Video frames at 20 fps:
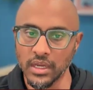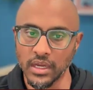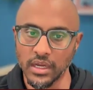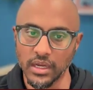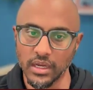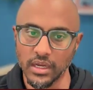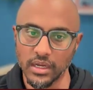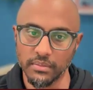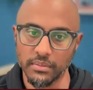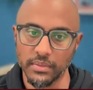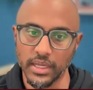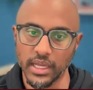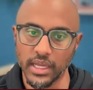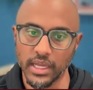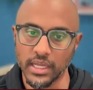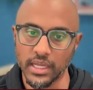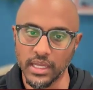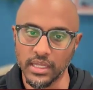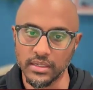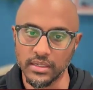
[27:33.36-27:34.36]

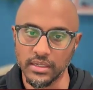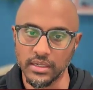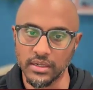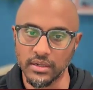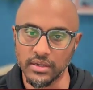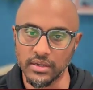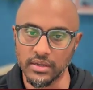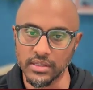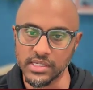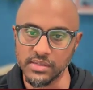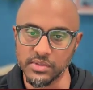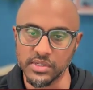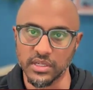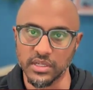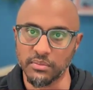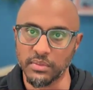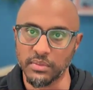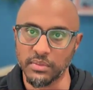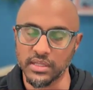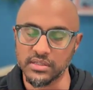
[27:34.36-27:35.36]
And it all seems
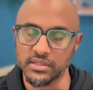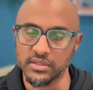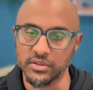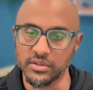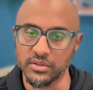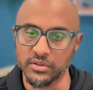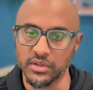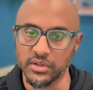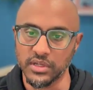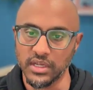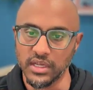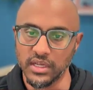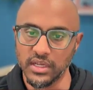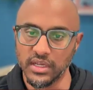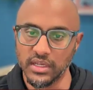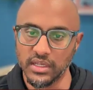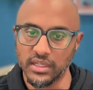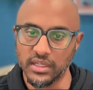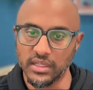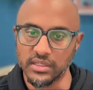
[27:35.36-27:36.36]
to amount to
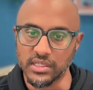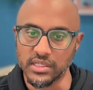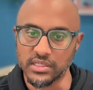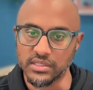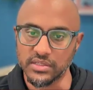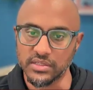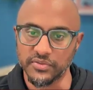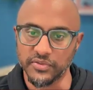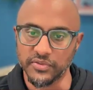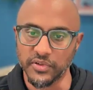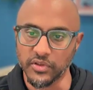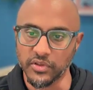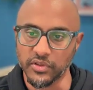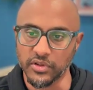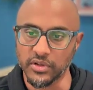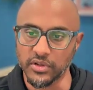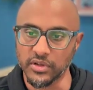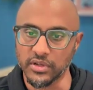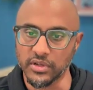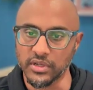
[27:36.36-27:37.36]
this
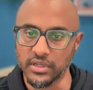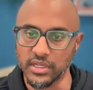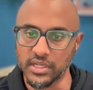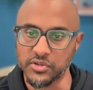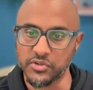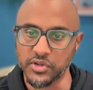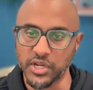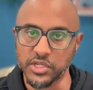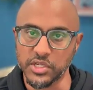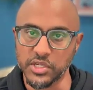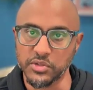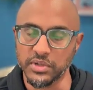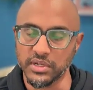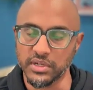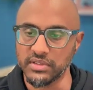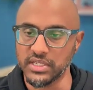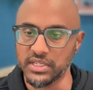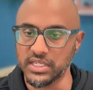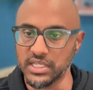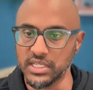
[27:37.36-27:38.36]
further
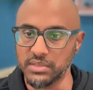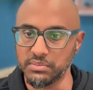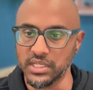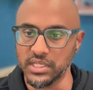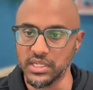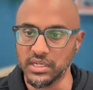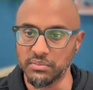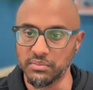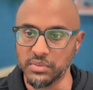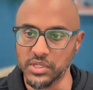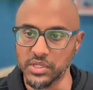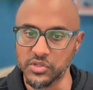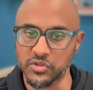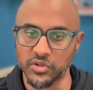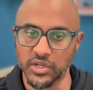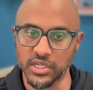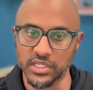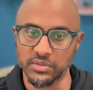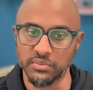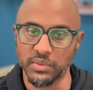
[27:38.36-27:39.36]
entrenchment of the deep-seated
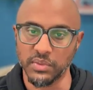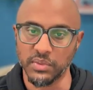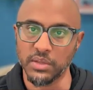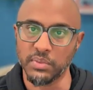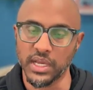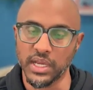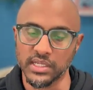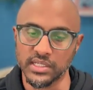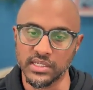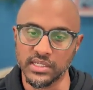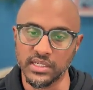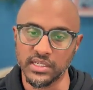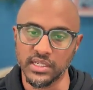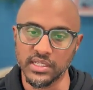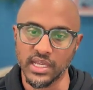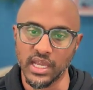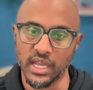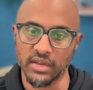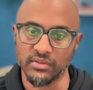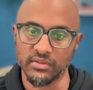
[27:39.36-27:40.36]
mistrust many
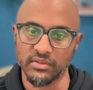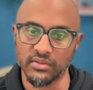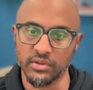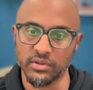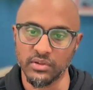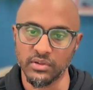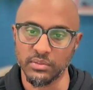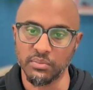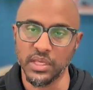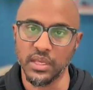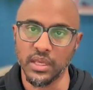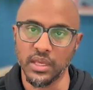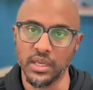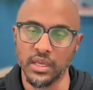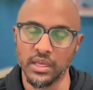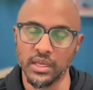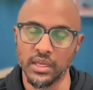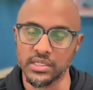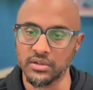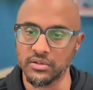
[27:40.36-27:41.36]
Palestinians have about the
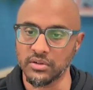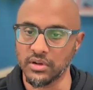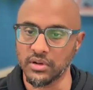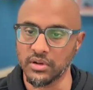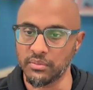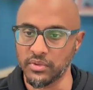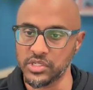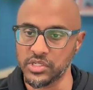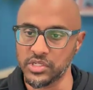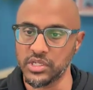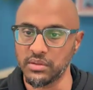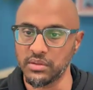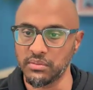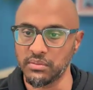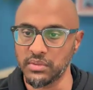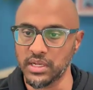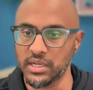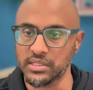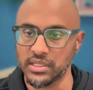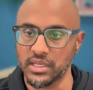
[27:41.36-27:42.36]
PA as a corrupt regime
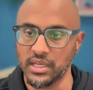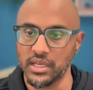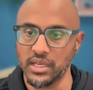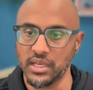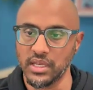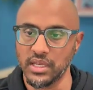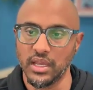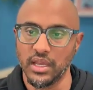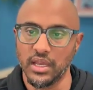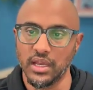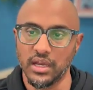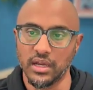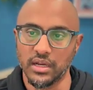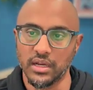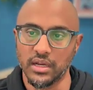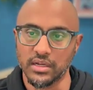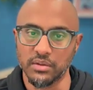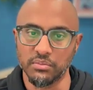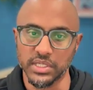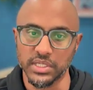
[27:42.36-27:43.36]
that is
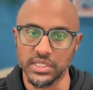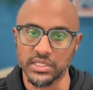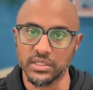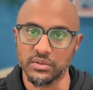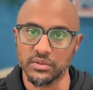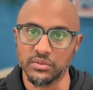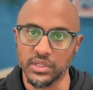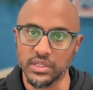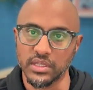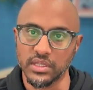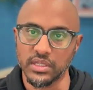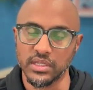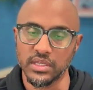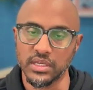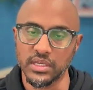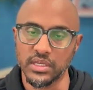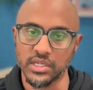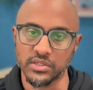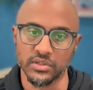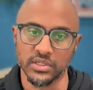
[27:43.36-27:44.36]
complicit with
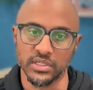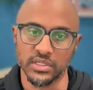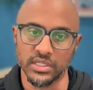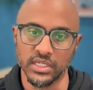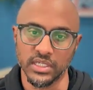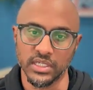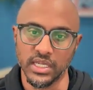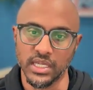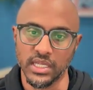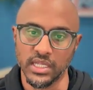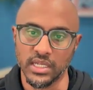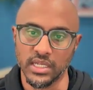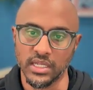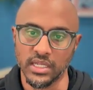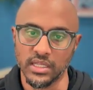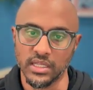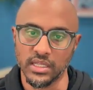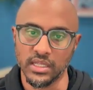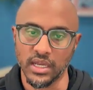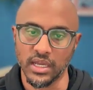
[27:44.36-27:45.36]
Israel
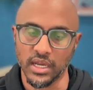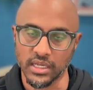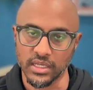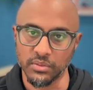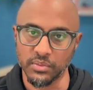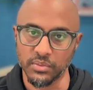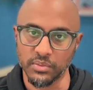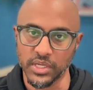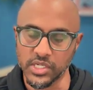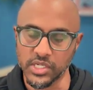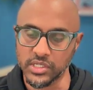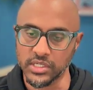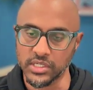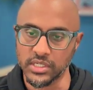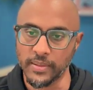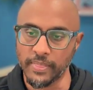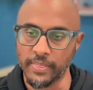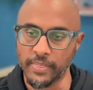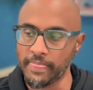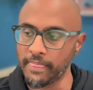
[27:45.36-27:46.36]
in the
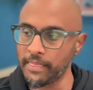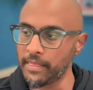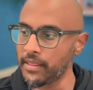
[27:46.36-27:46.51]
occupation.